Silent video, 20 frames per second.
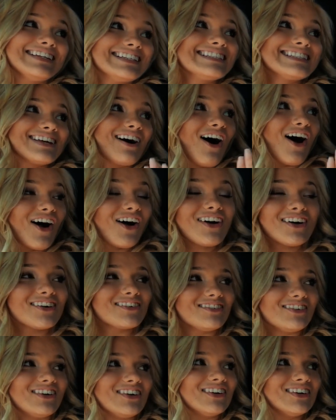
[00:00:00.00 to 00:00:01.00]
Which is
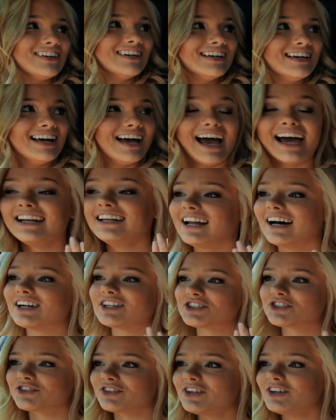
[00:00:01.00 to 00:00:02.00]
horrible and
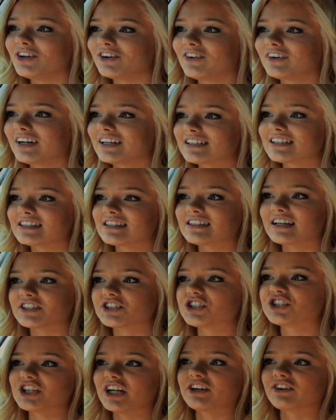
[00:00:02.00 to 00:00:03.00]
not true, because it's
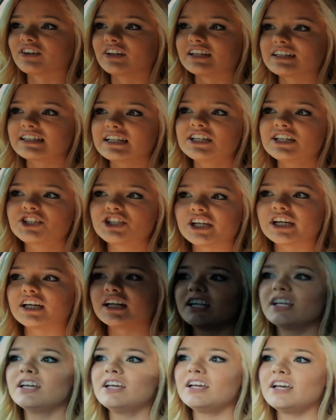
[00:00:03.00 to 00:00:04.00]
such a
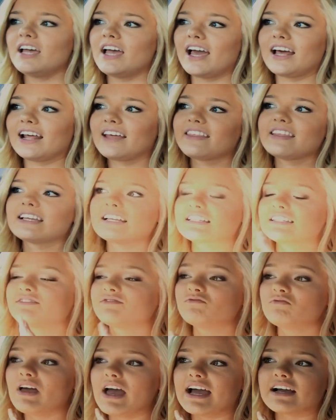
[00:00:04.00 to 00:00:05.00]
generalization. And I think it's
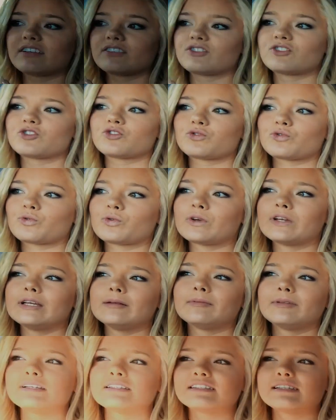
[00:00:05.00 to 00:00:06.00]

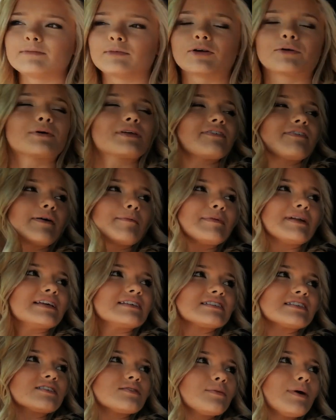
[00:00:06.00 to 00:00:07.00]
extremely similar with
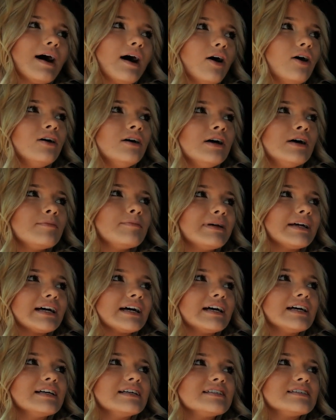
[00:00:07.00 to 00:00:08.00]
feminists as well,
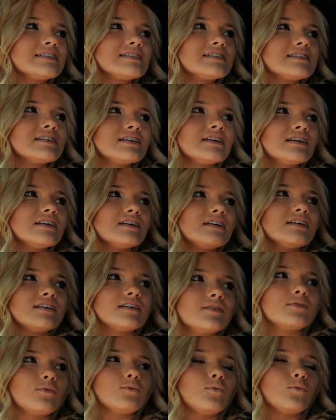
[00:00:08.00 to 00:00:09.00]
because
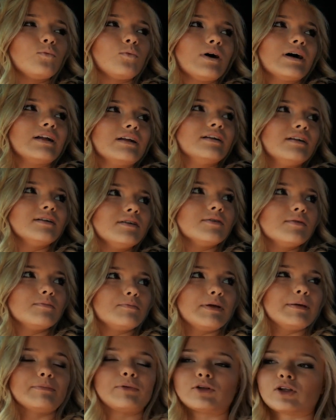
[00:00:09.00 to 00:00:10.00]
what
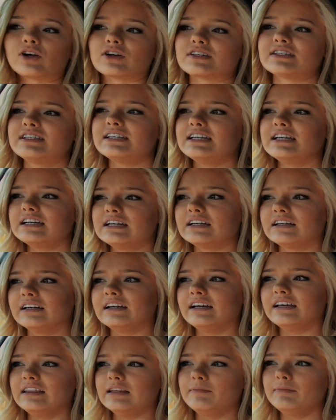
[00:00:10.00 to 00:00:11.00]
people are seeing
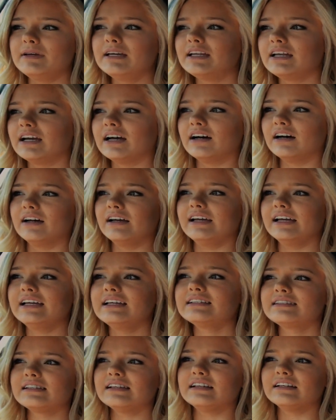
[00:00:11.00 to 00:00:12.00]
in the media
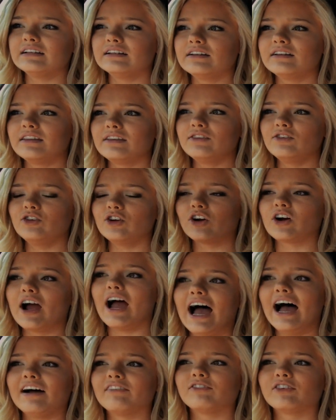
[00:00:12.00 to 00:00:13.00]
isn't your
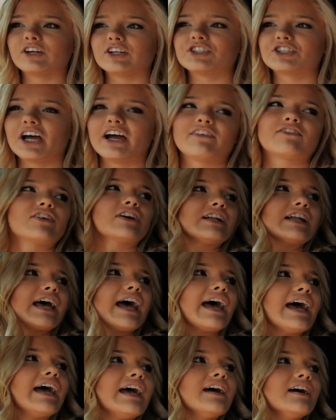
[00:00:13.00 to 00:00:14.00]
average
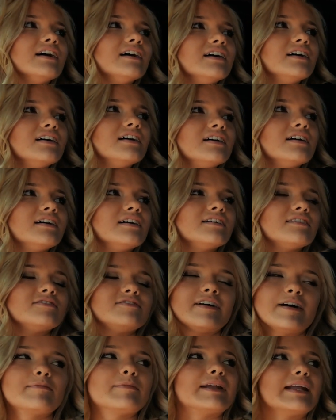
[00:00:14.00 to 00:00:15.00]
everyday
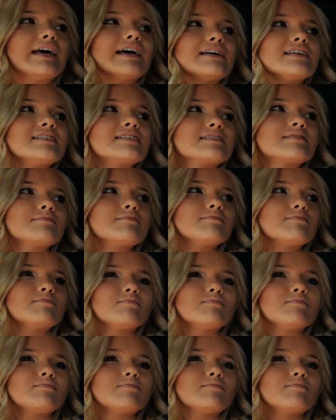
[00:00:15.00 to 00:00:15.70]
feminist,